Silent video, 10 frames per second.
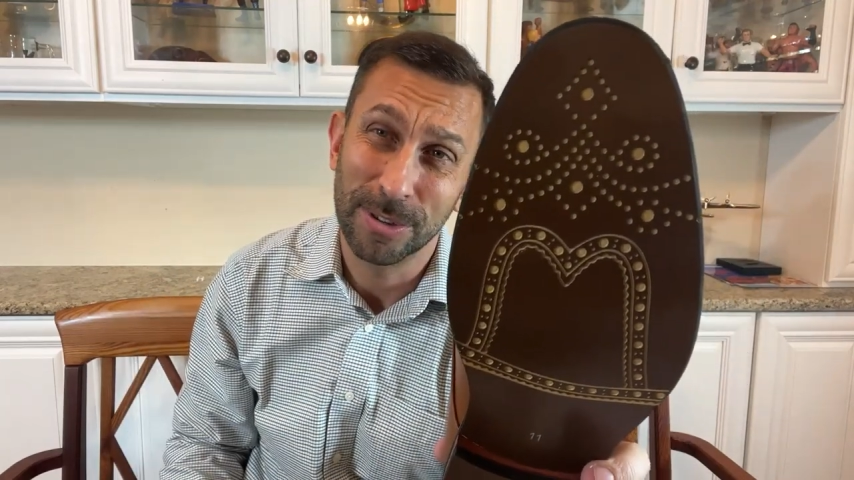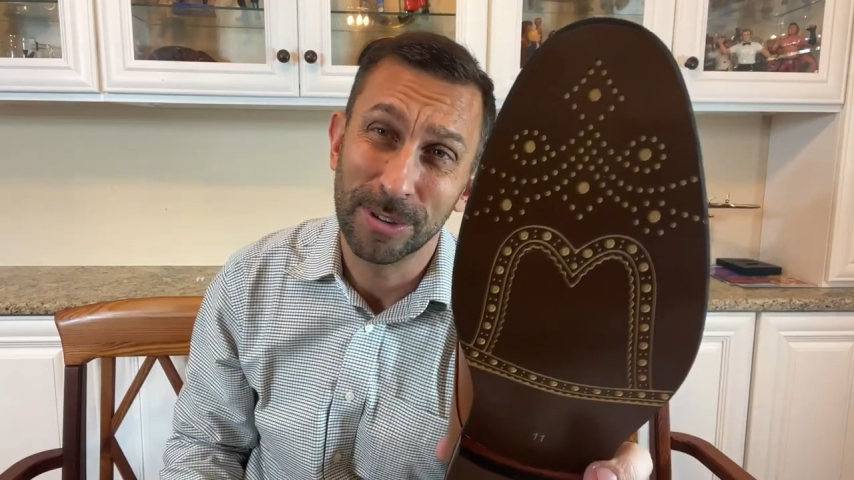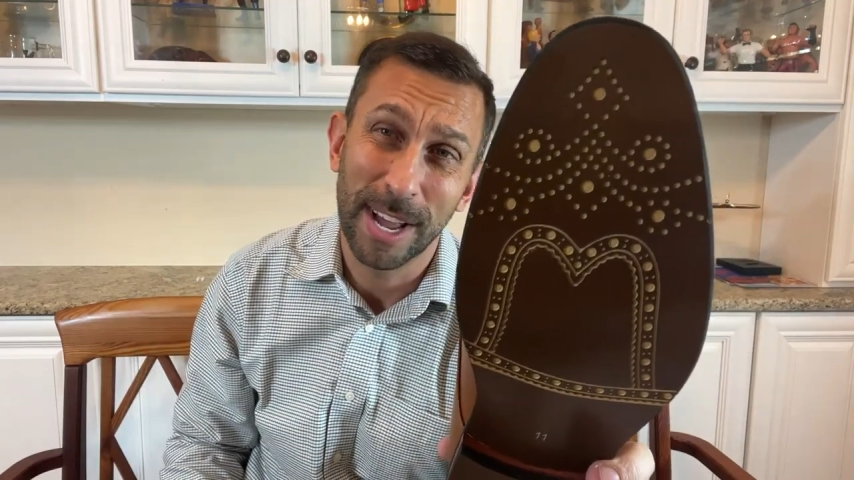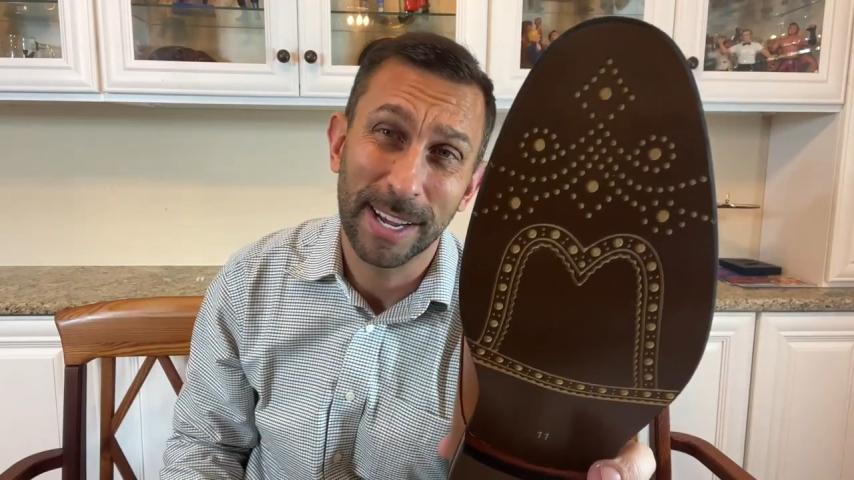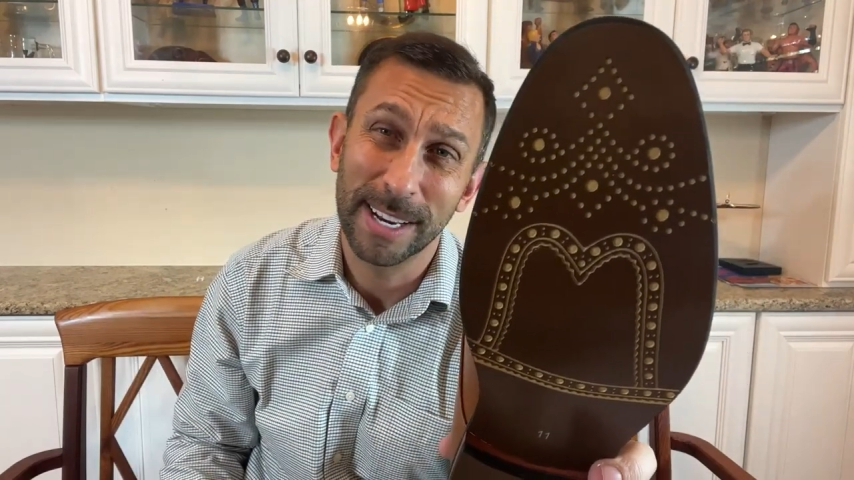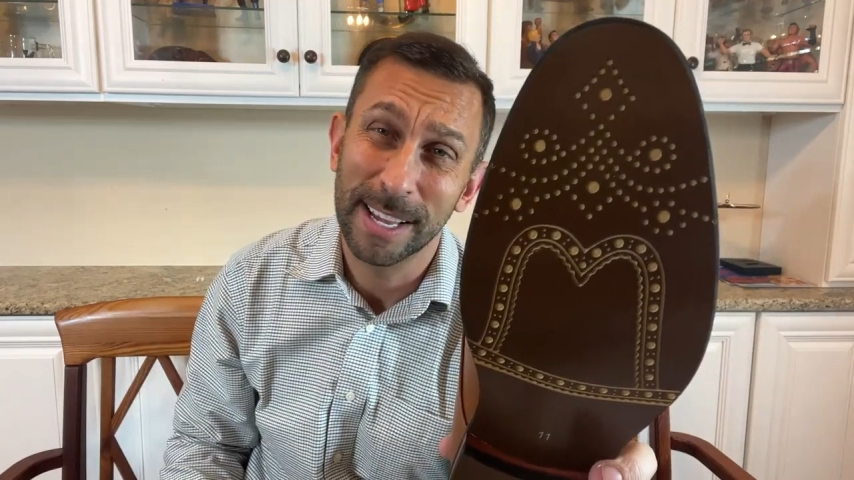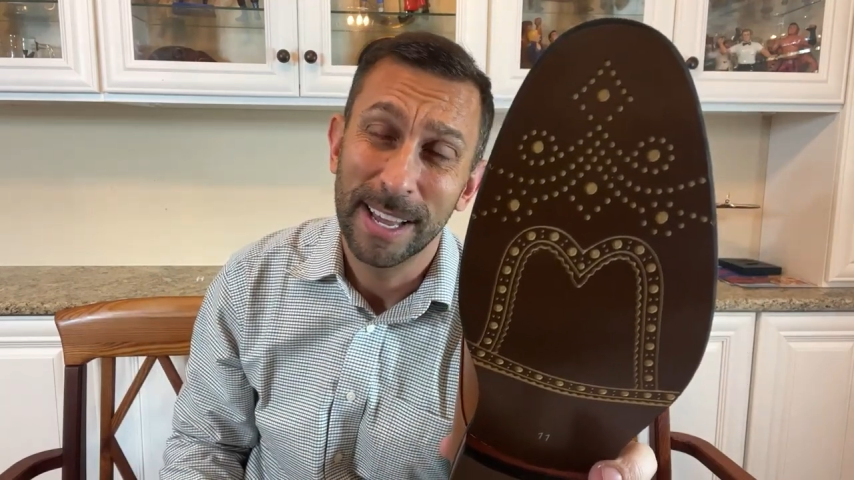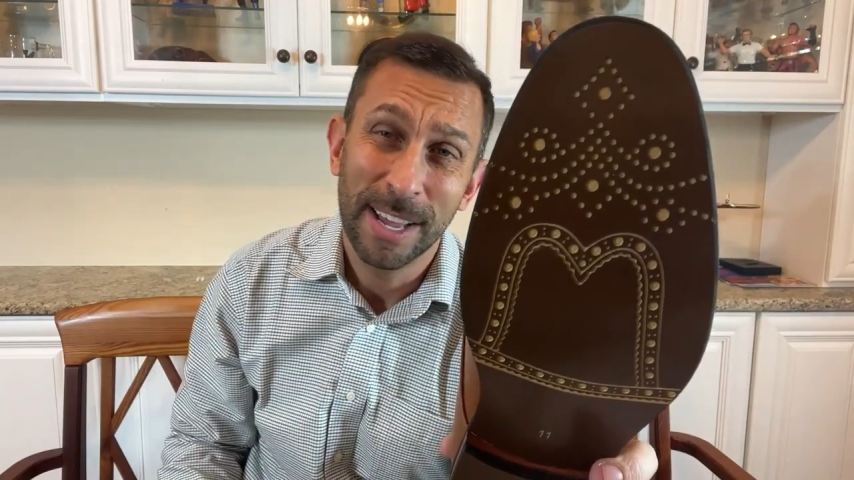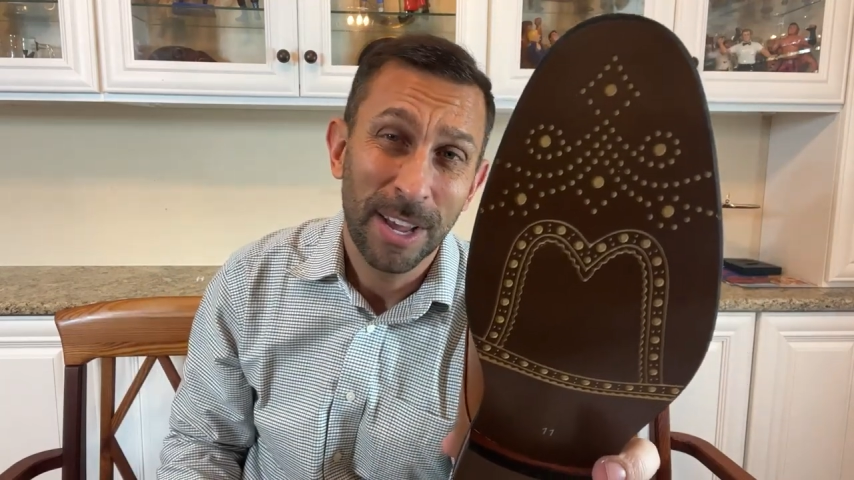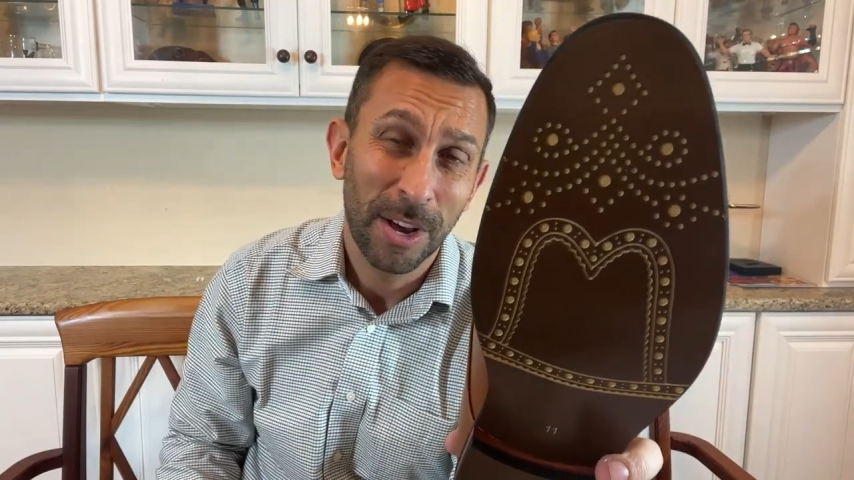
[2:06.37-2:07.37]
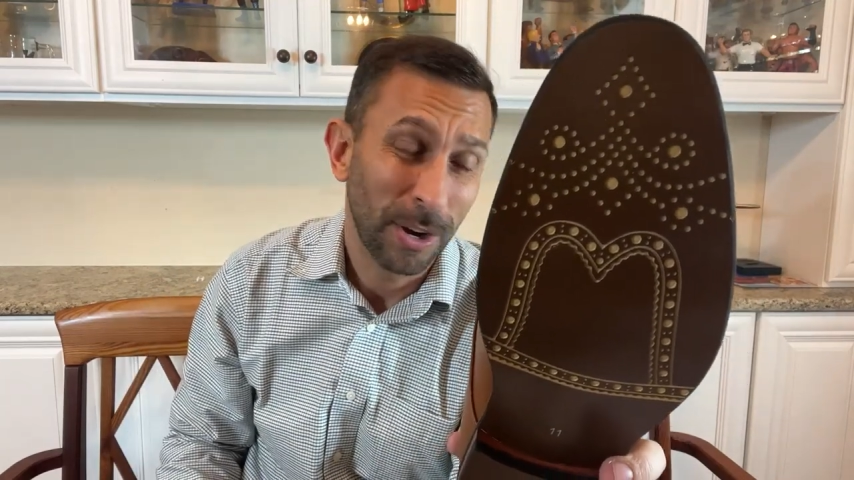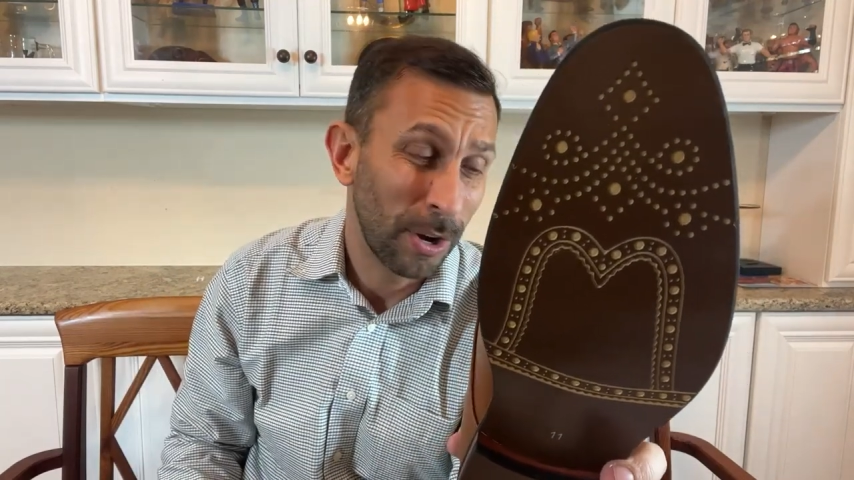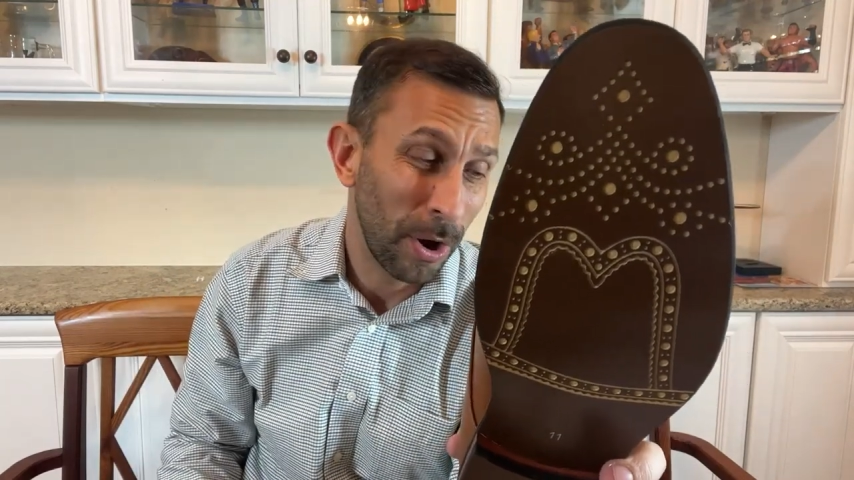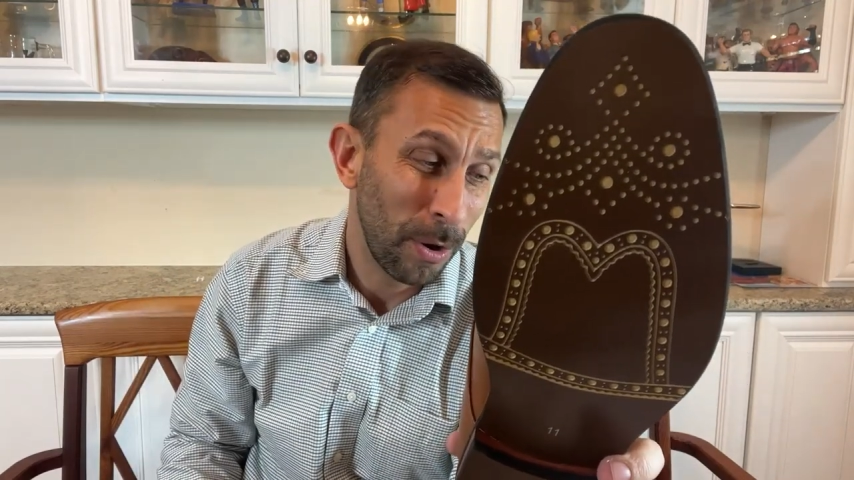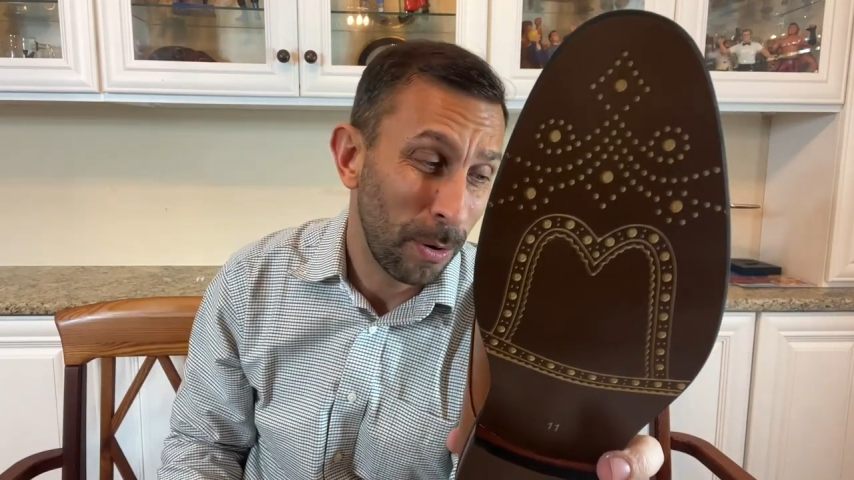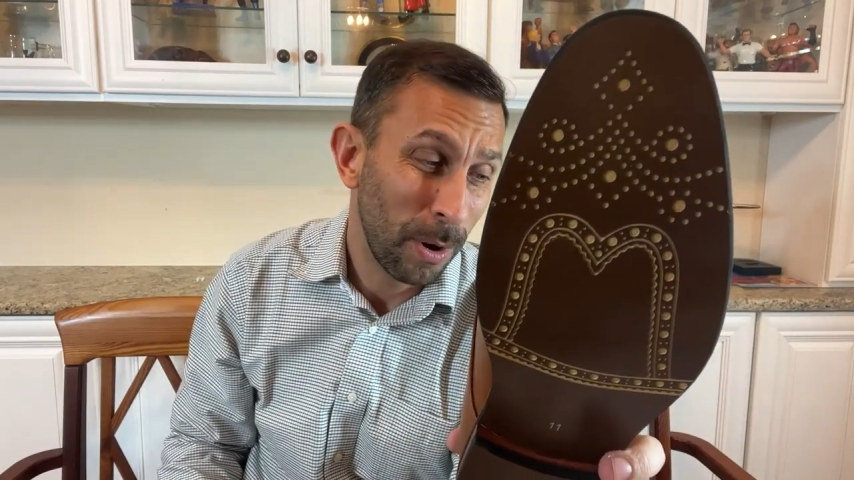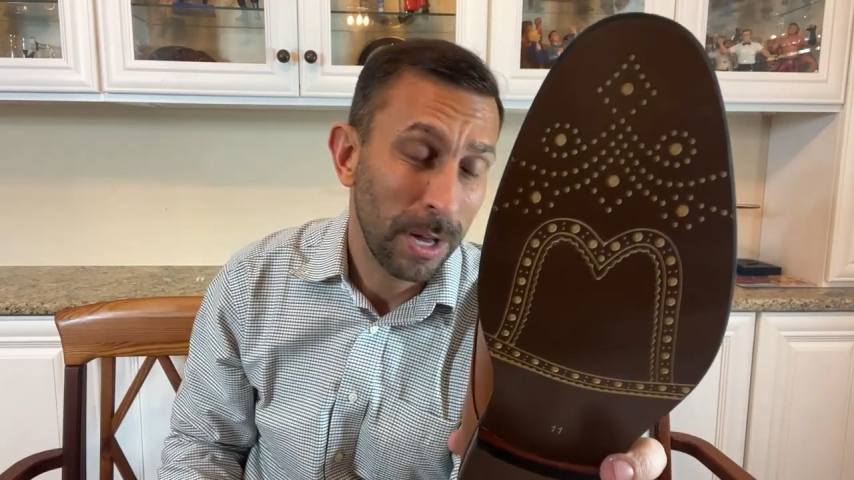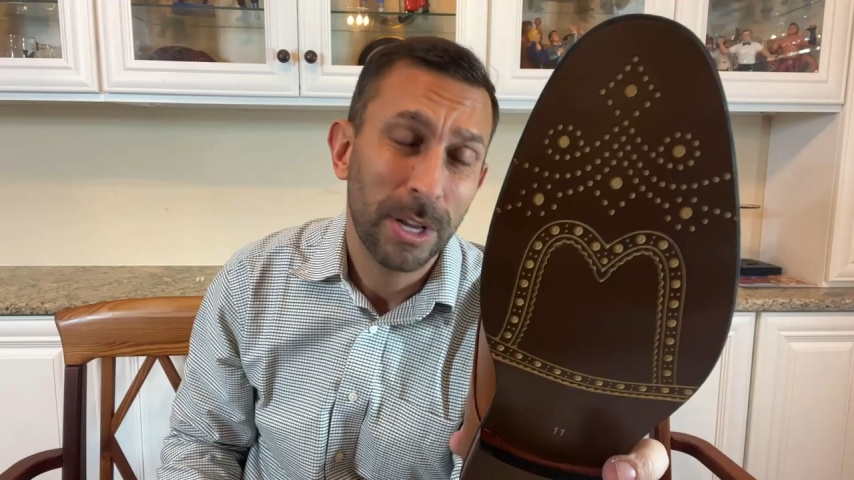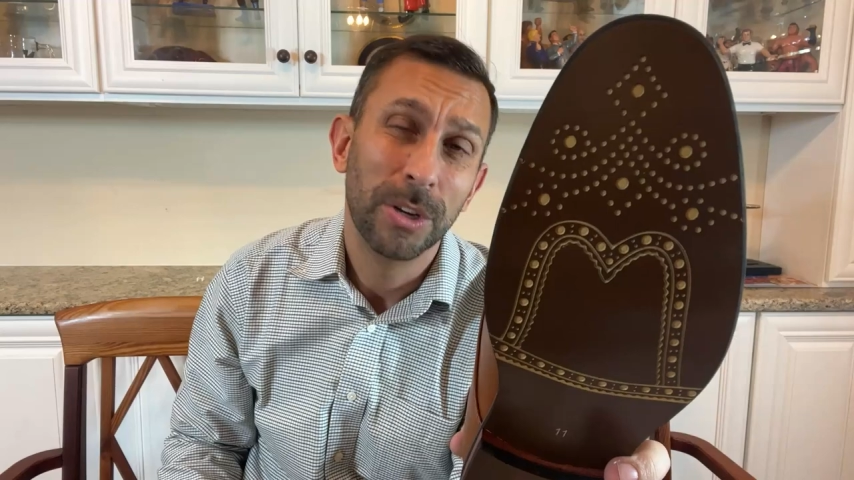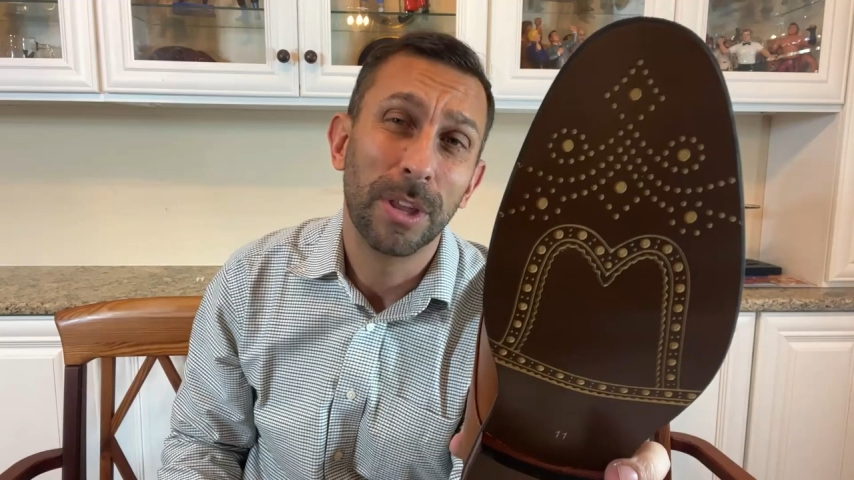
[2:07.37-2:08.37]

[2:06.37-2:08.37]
You're not gonna go